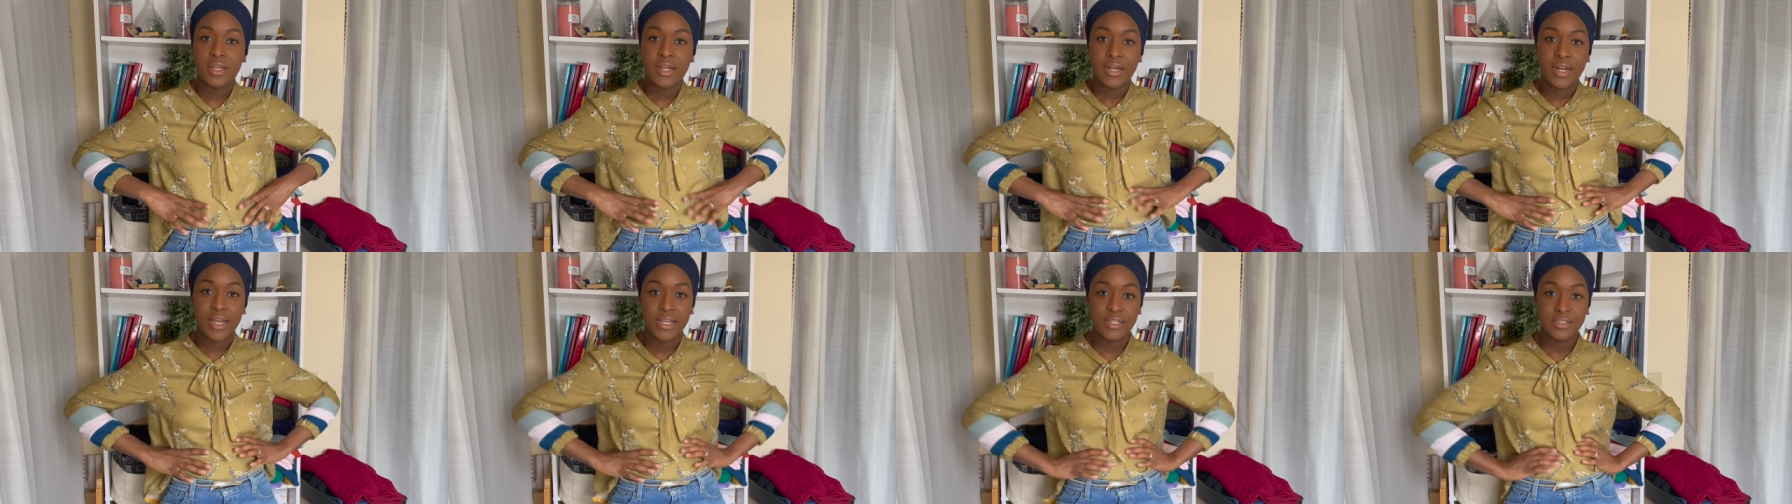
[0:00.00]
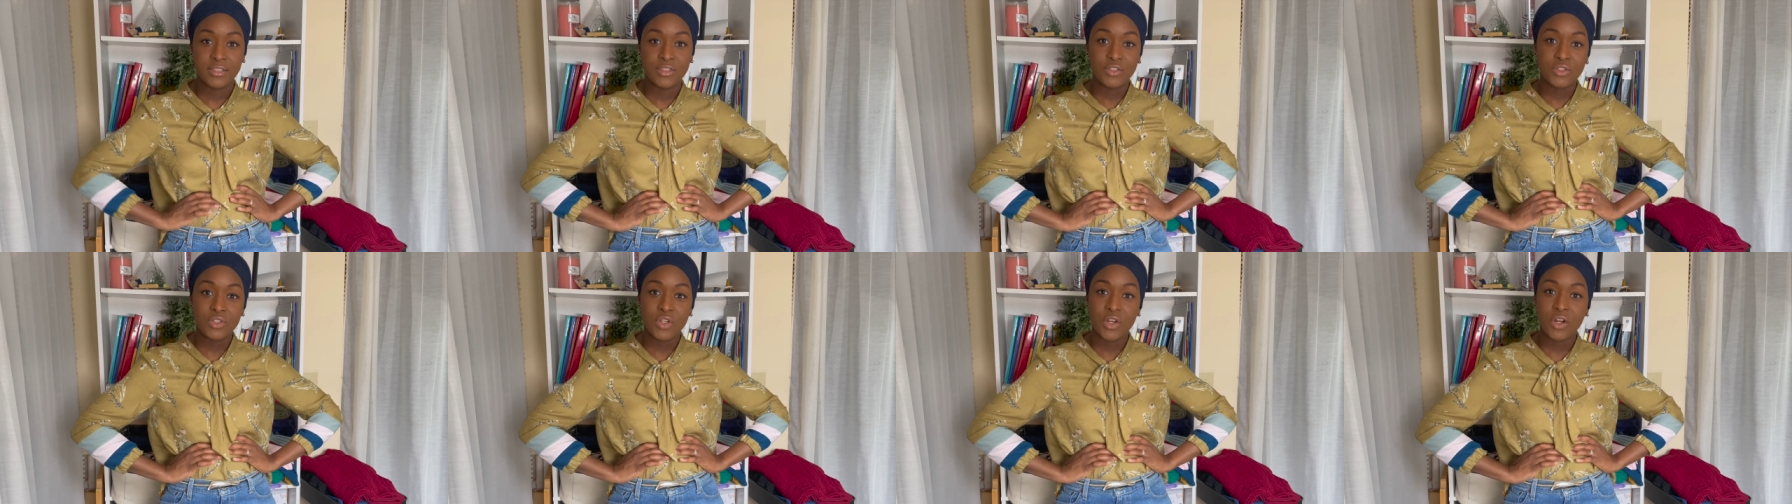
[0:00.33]
a nice
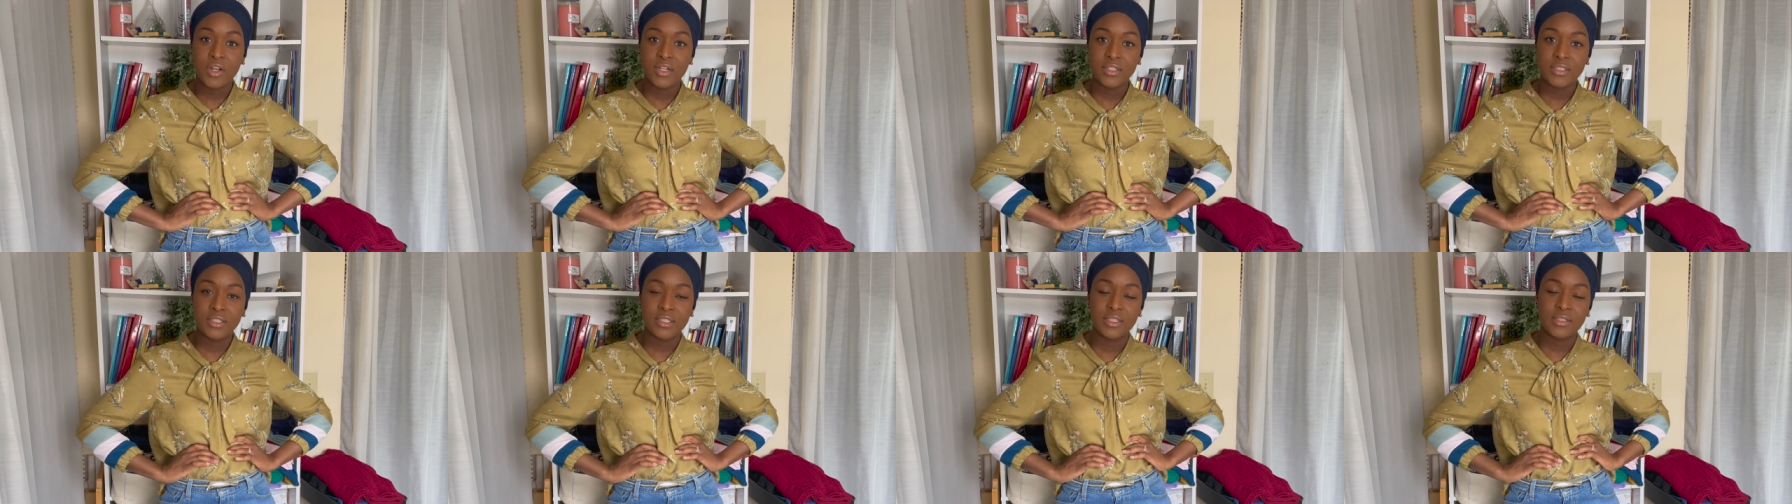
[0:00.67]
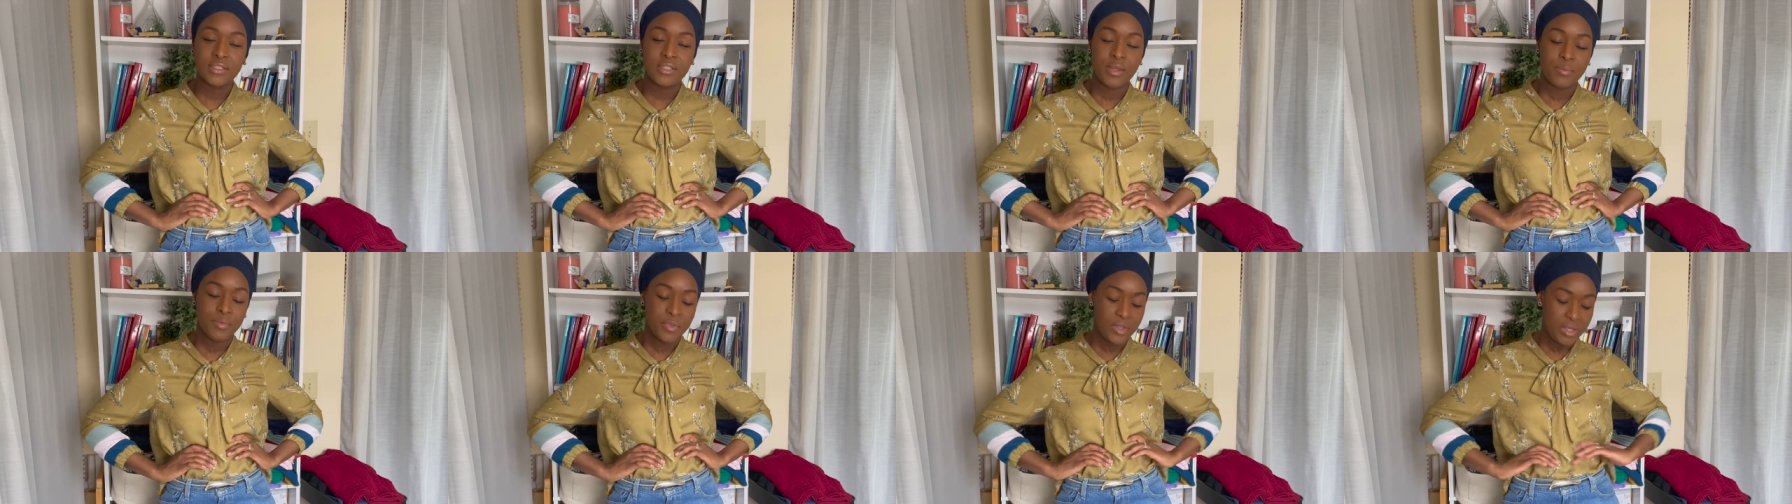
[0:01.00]
skirt,
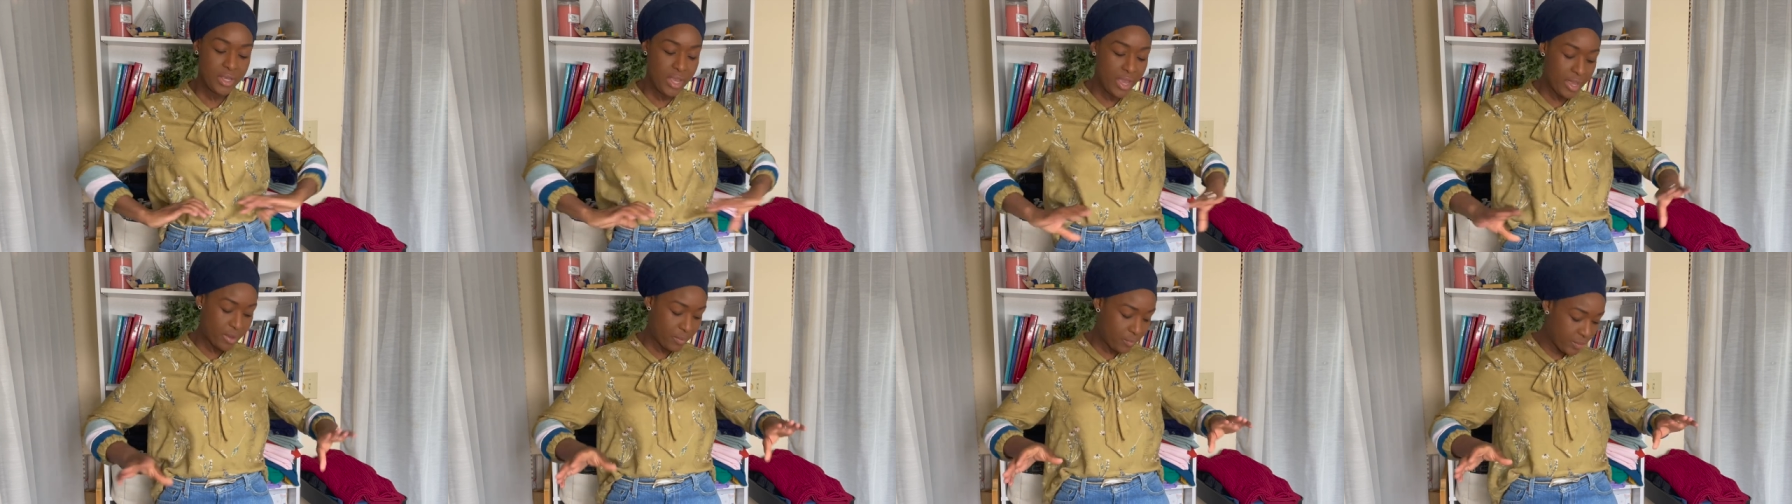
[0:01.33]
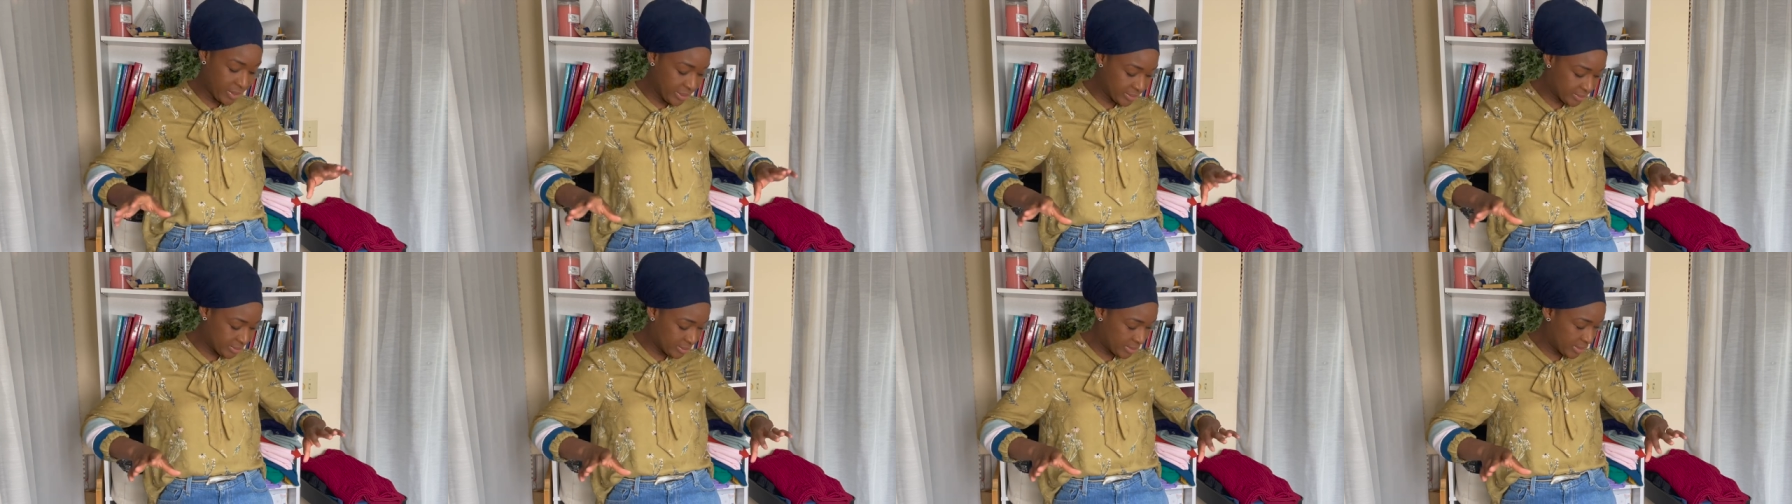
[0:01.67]
something
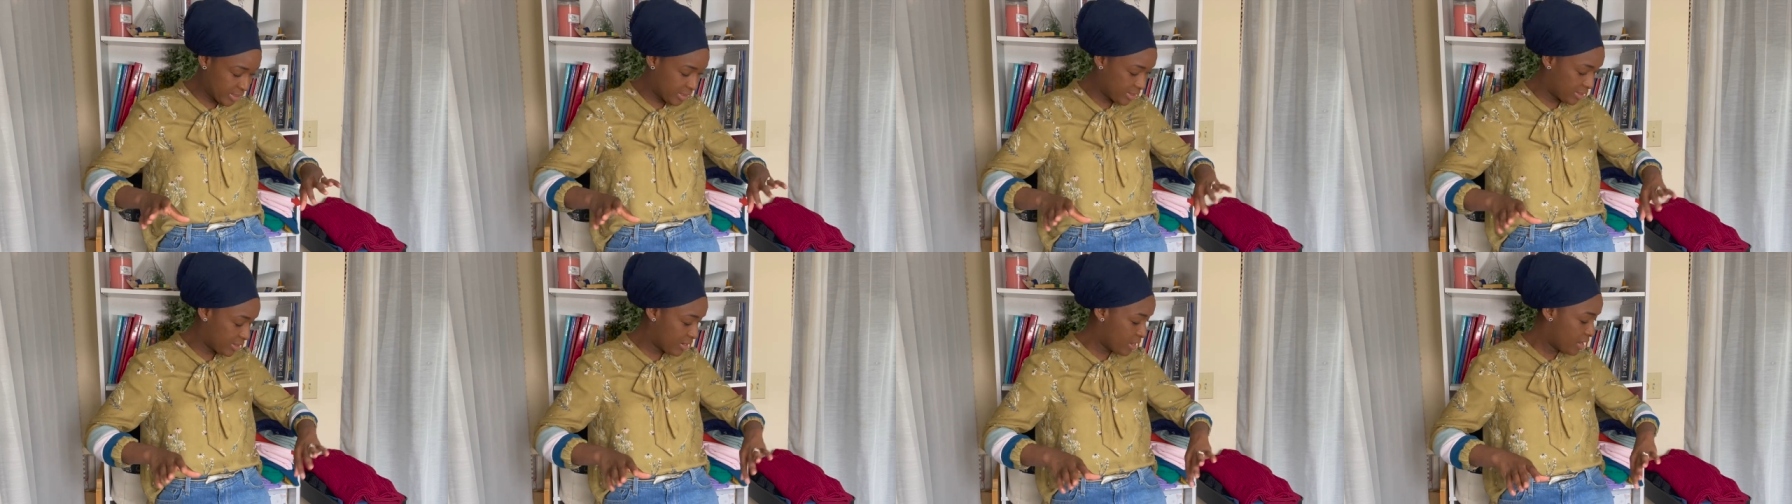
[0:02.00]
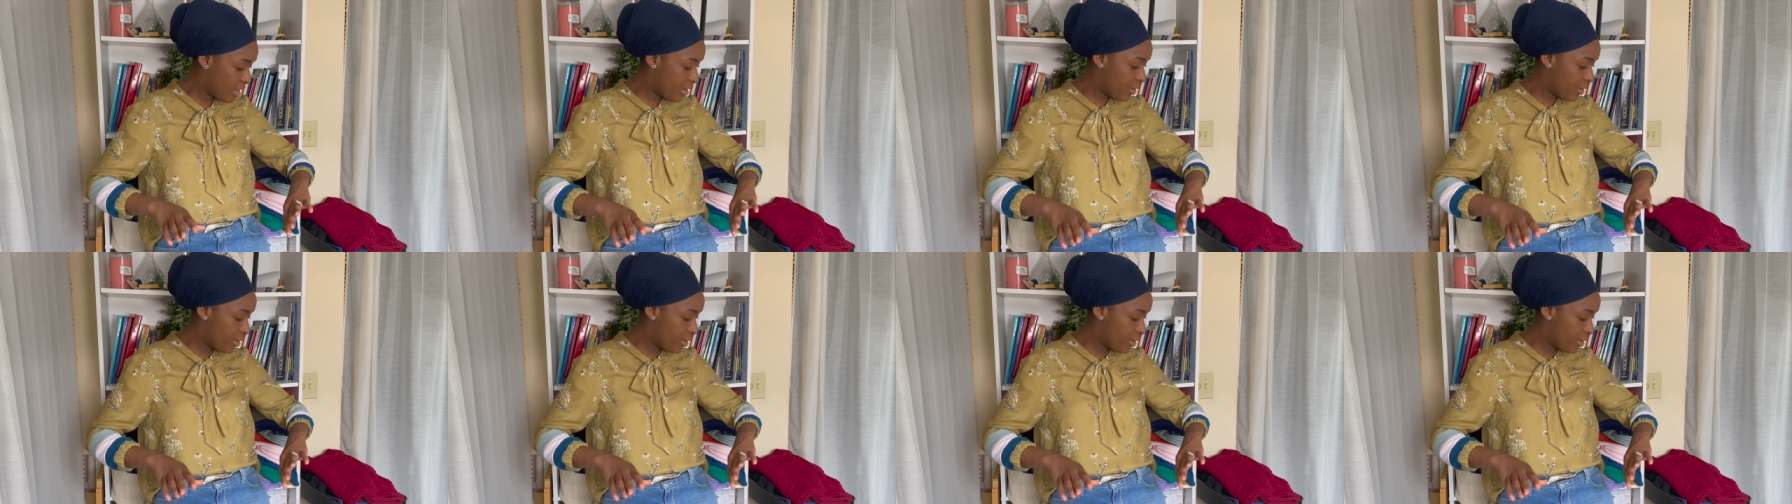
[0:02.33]
high-waisted,